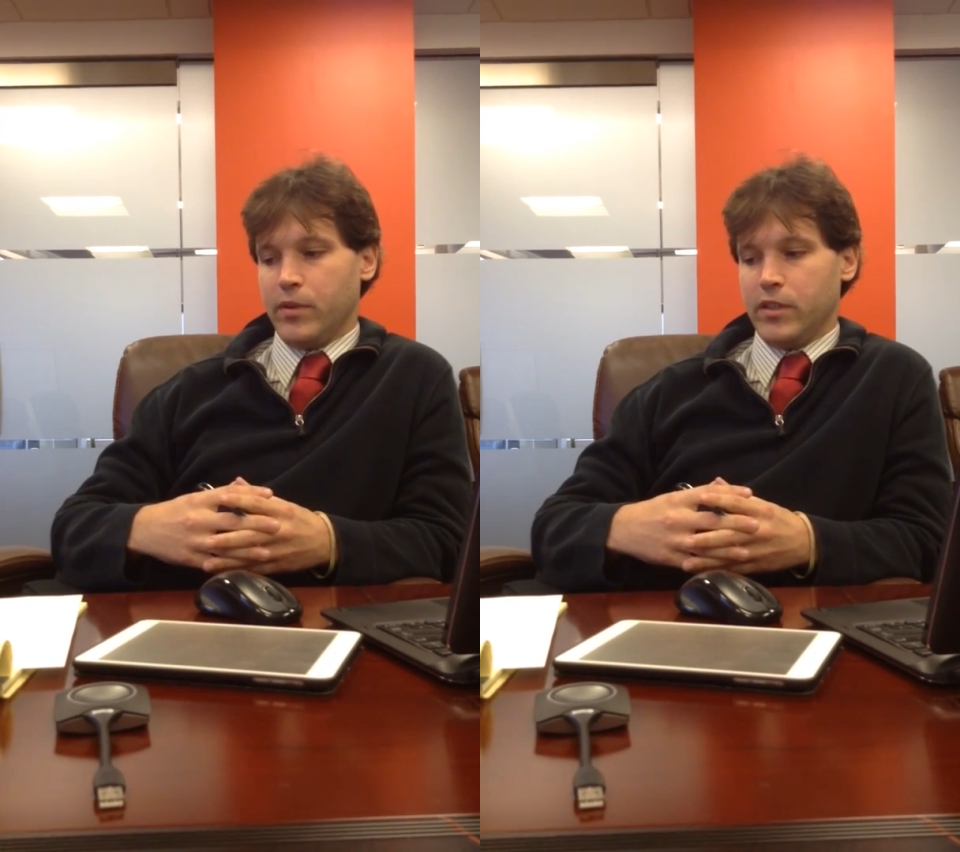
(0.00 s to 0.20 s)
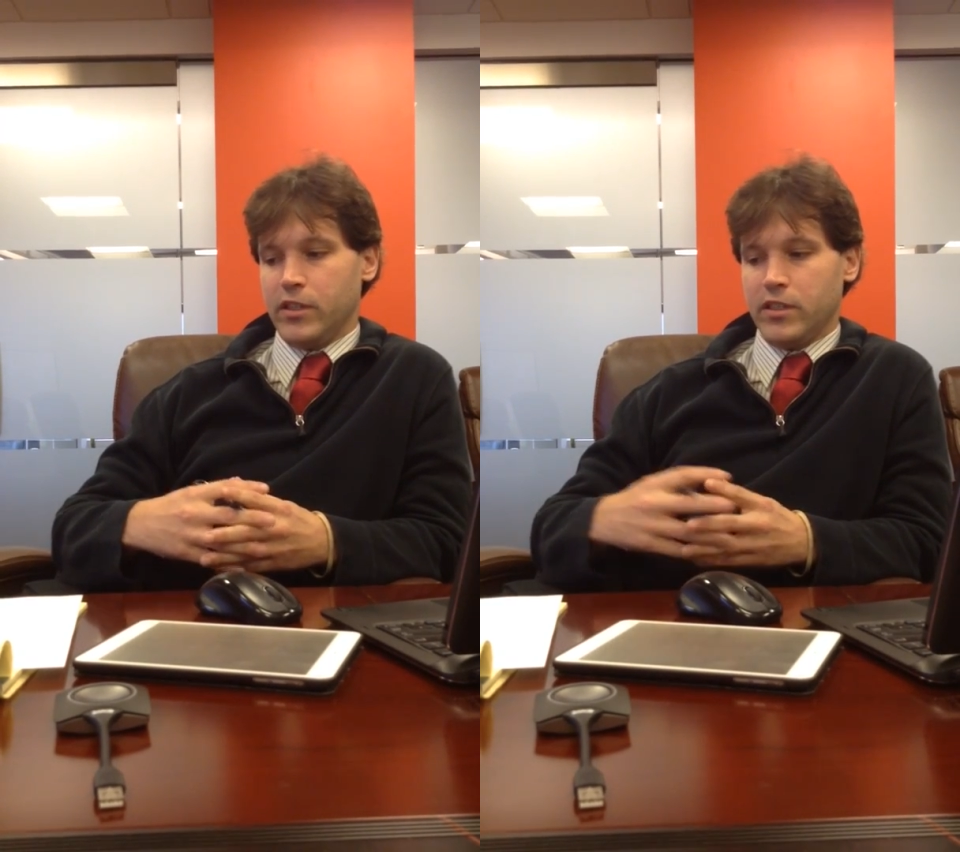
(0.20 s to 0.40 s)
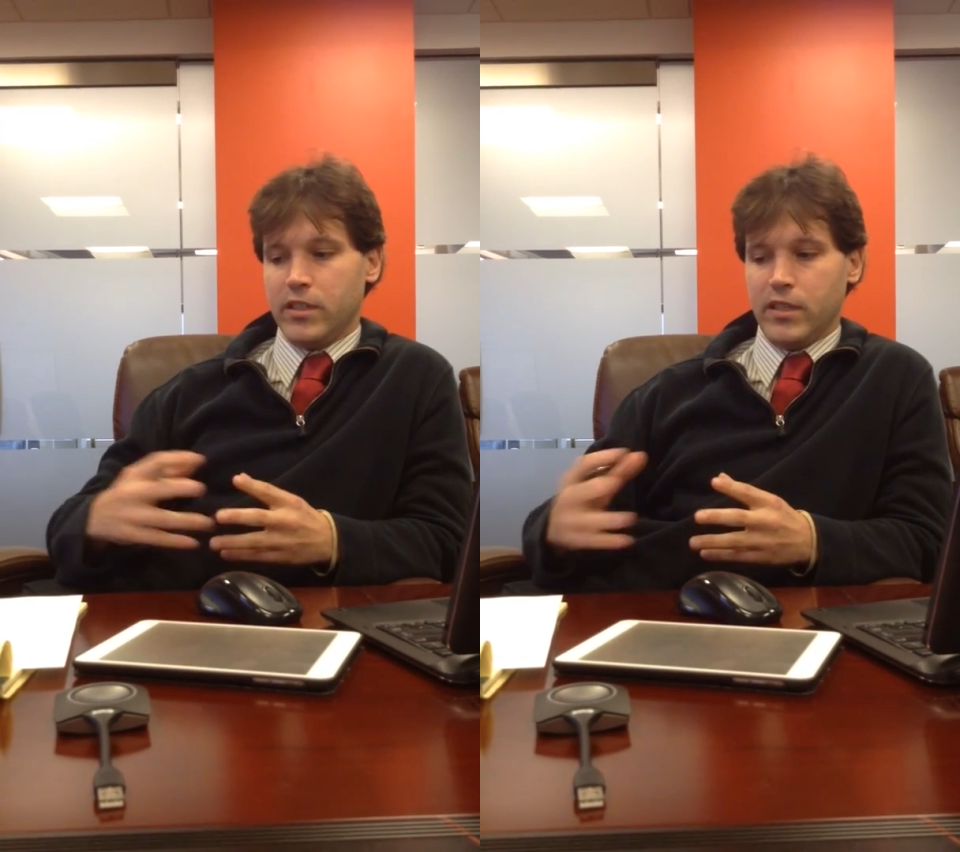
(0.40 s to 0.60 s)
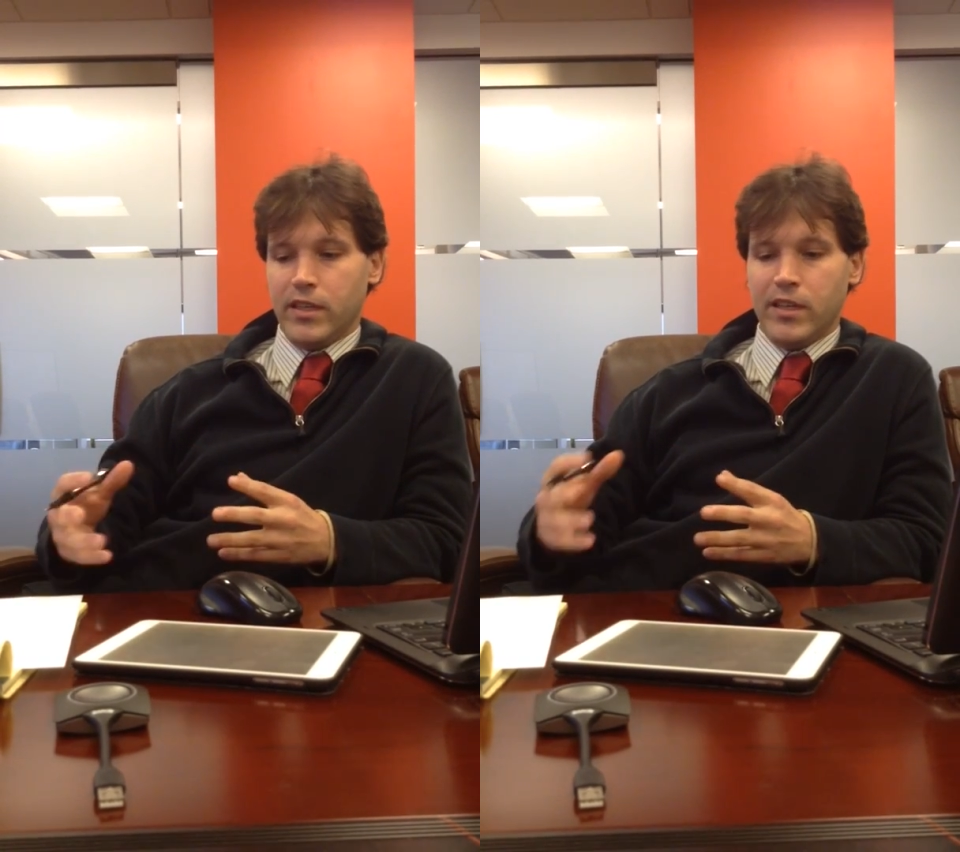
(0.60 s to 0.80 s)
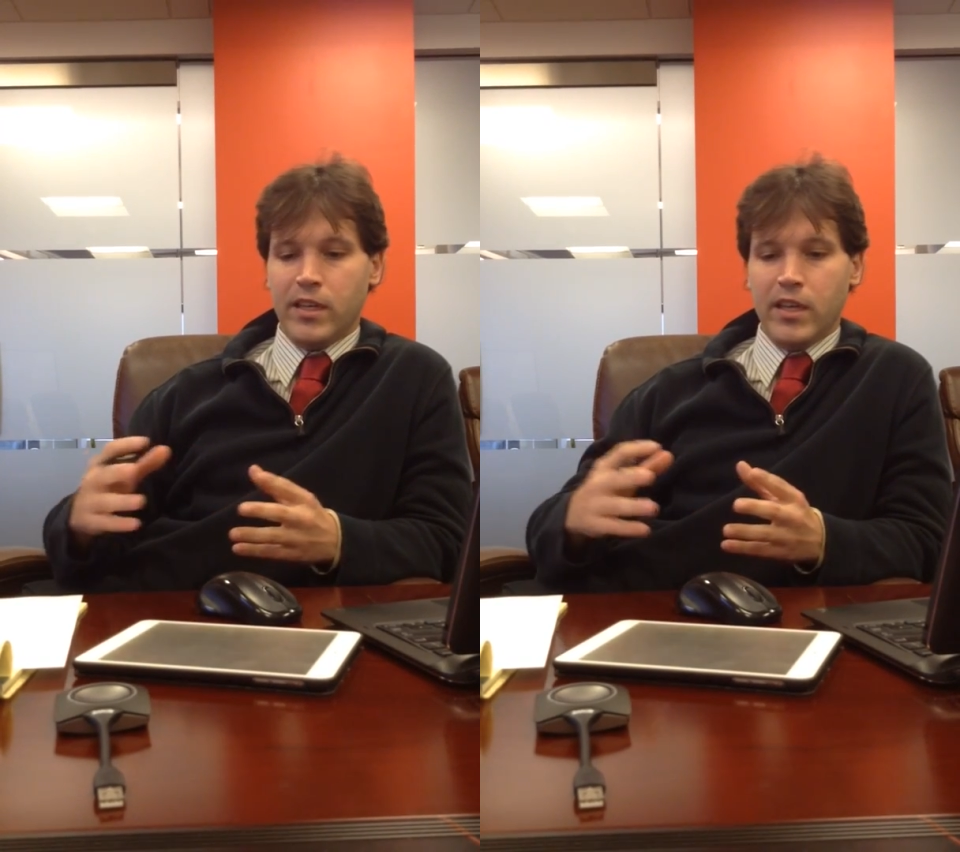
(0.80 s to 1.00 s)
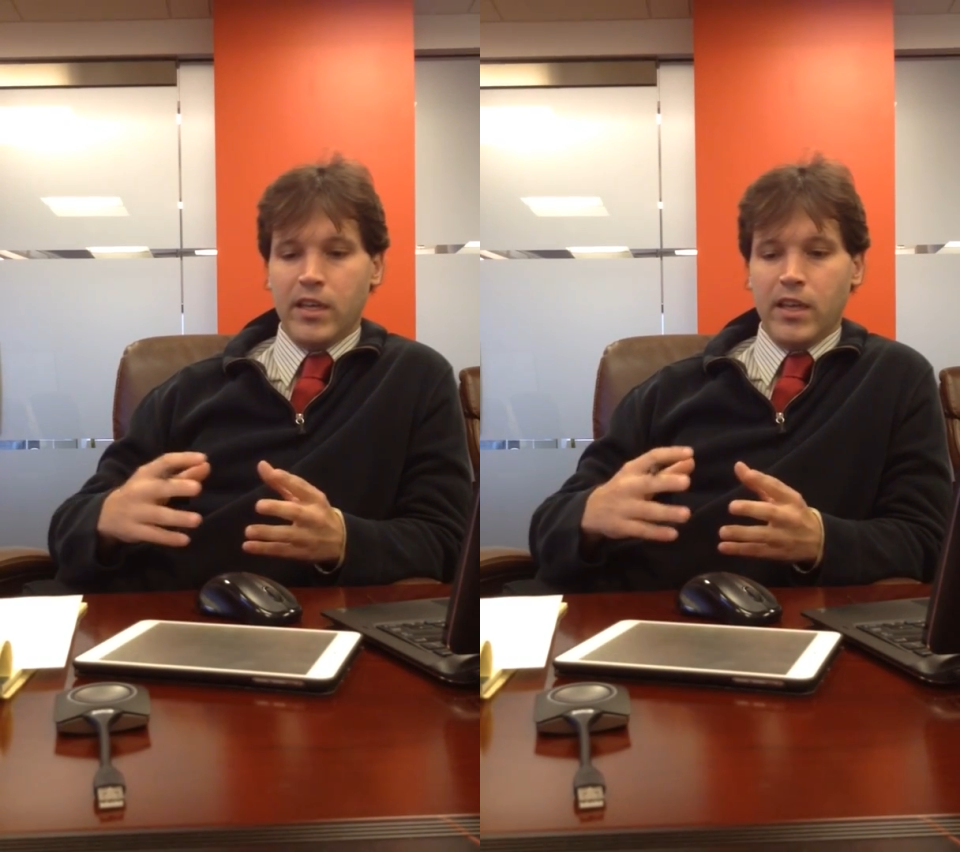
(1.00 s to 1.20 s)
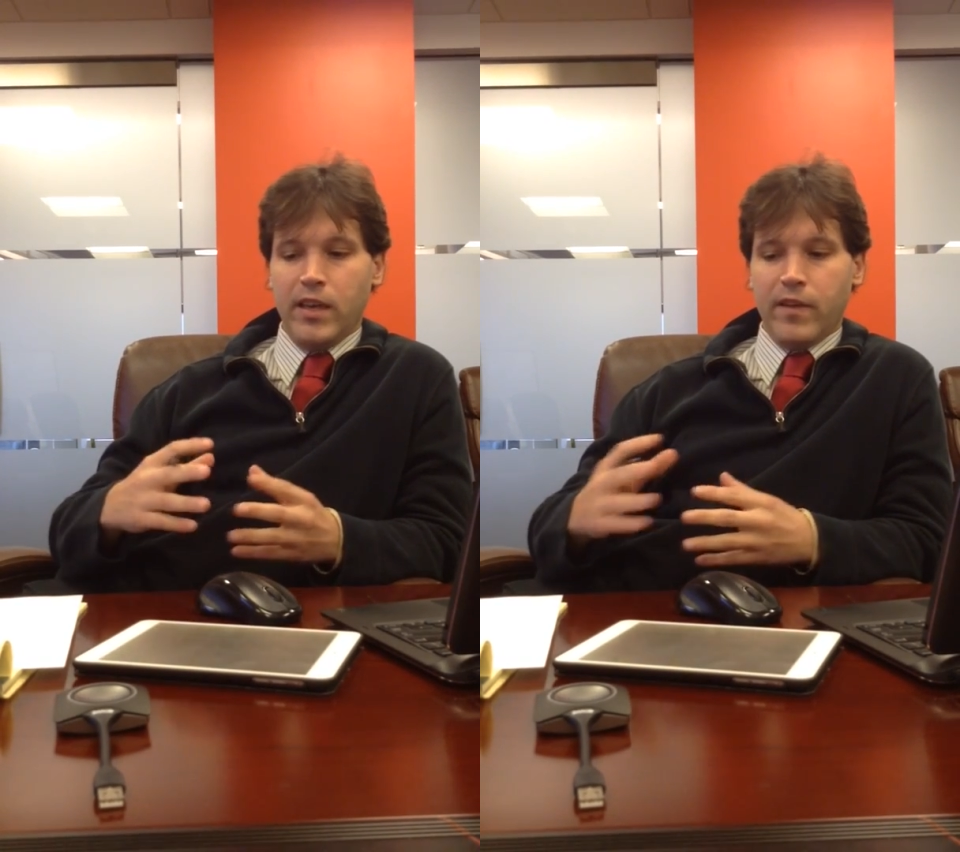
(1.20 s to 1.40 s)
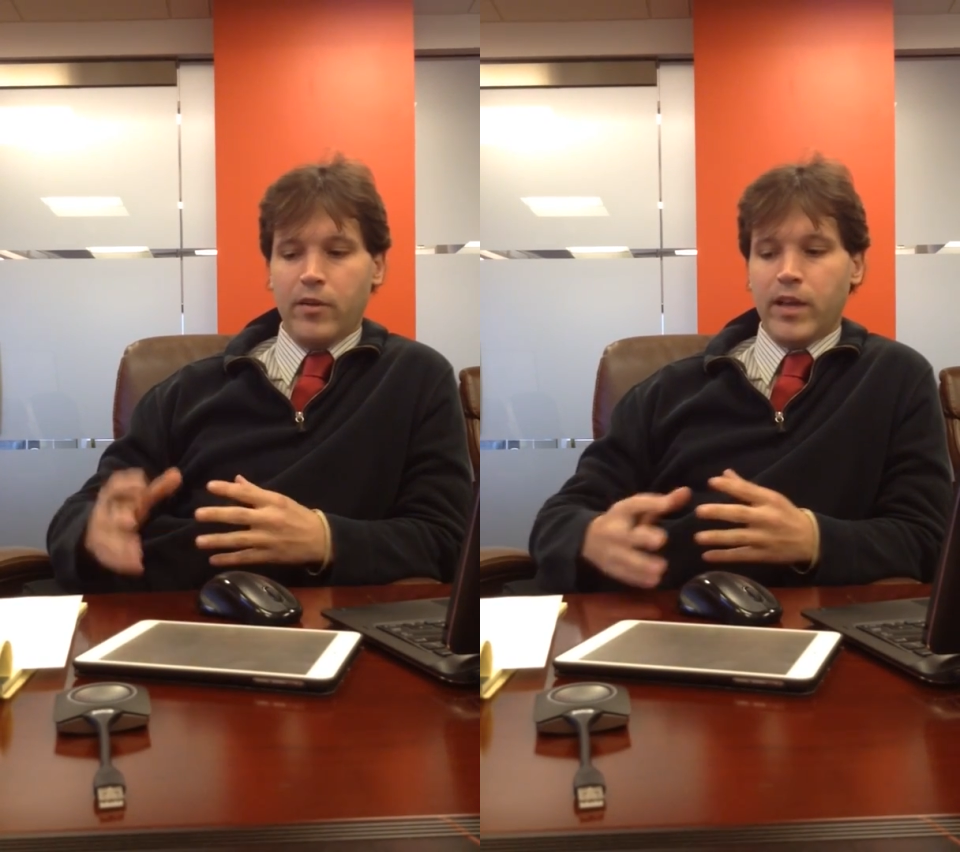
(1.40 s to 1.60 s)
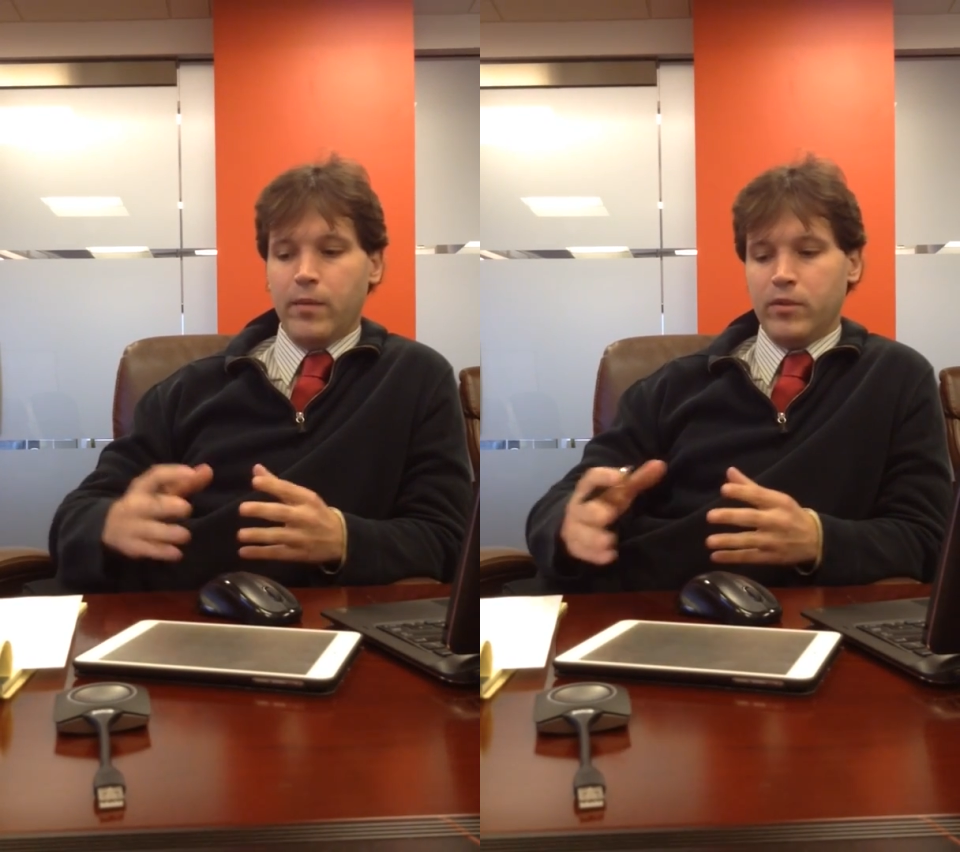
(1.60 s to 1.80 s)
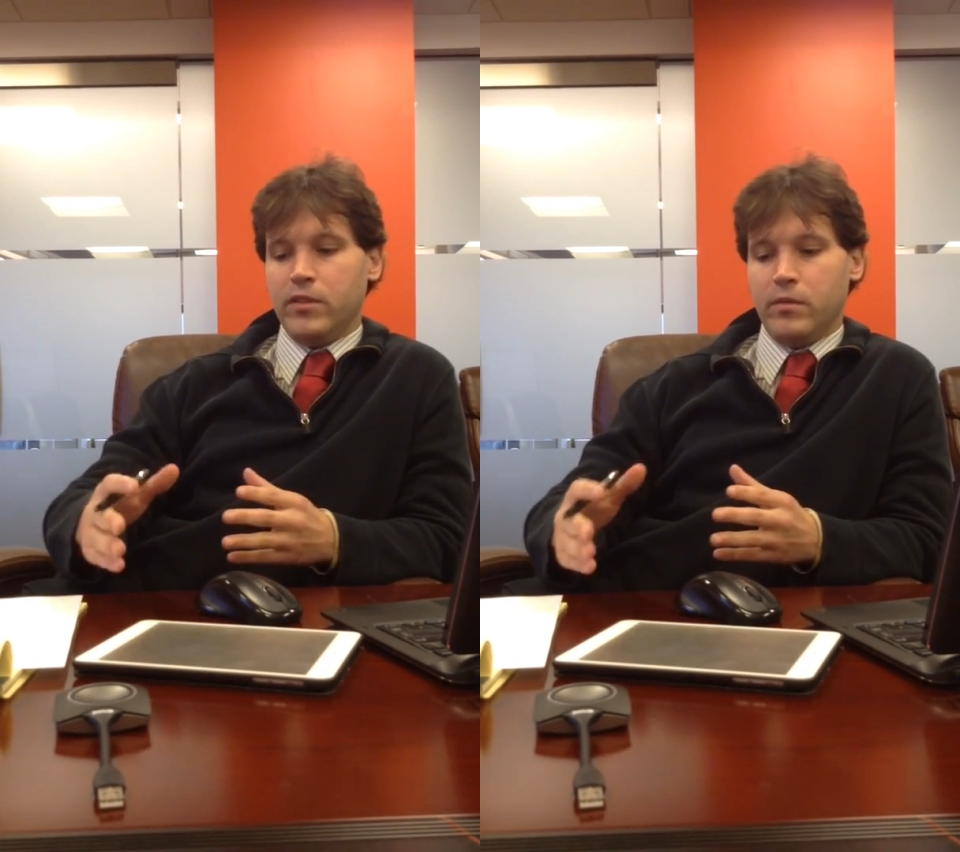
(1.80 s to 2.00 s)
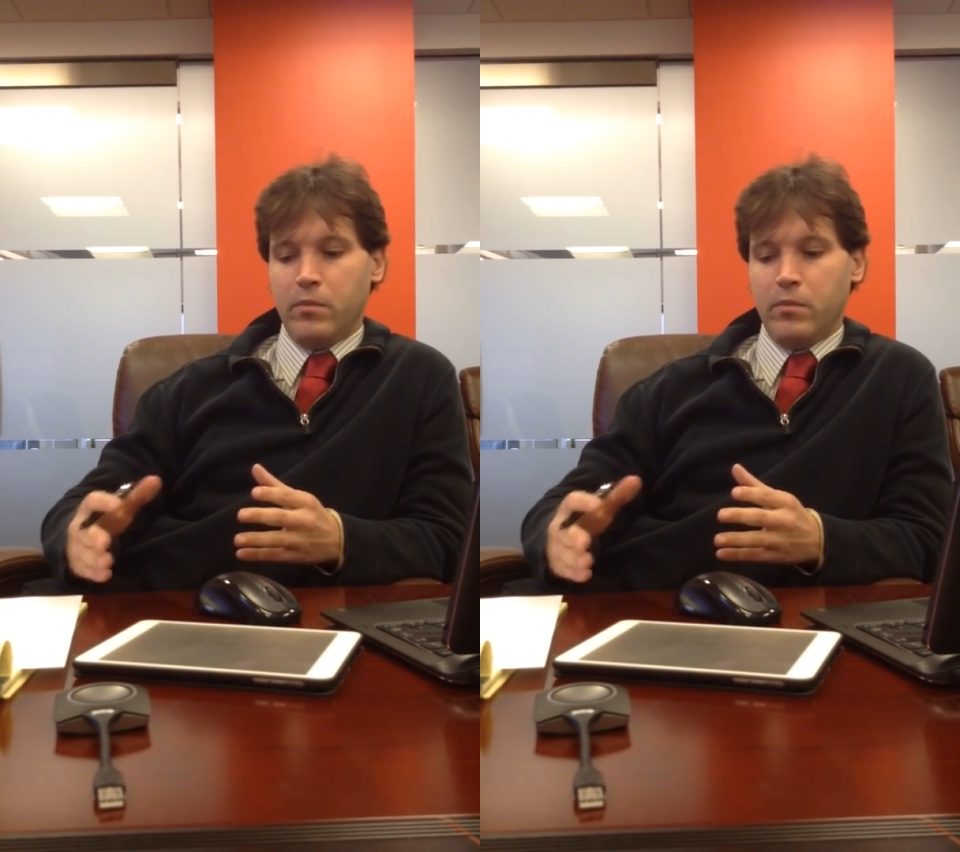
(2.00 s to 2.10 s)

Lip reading: But just if I were able to